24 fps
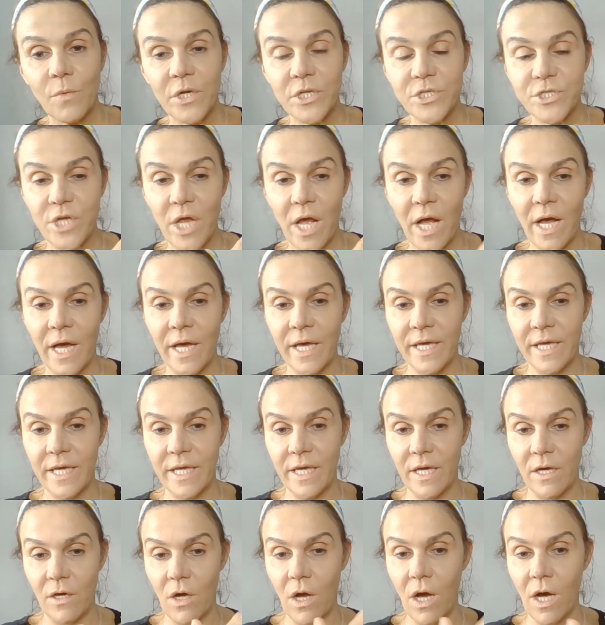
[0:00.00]
which
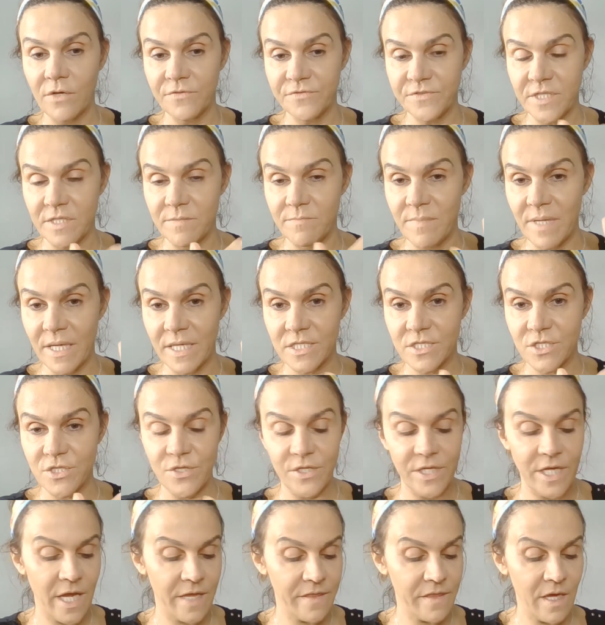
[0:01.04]
I often mix
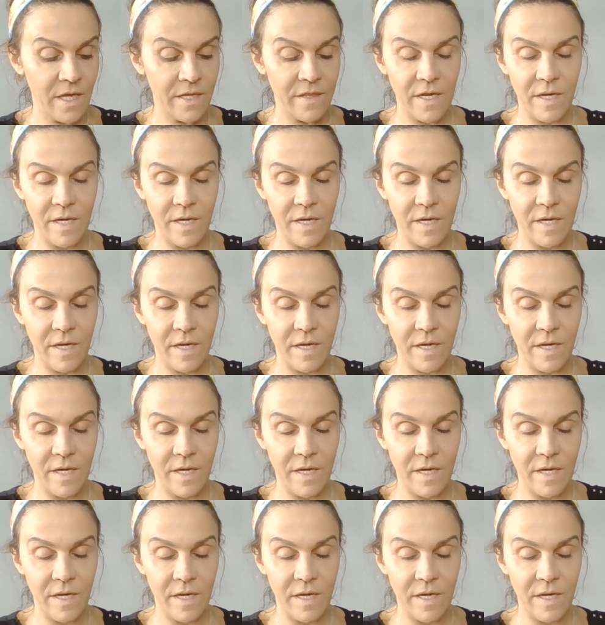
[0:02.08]
together,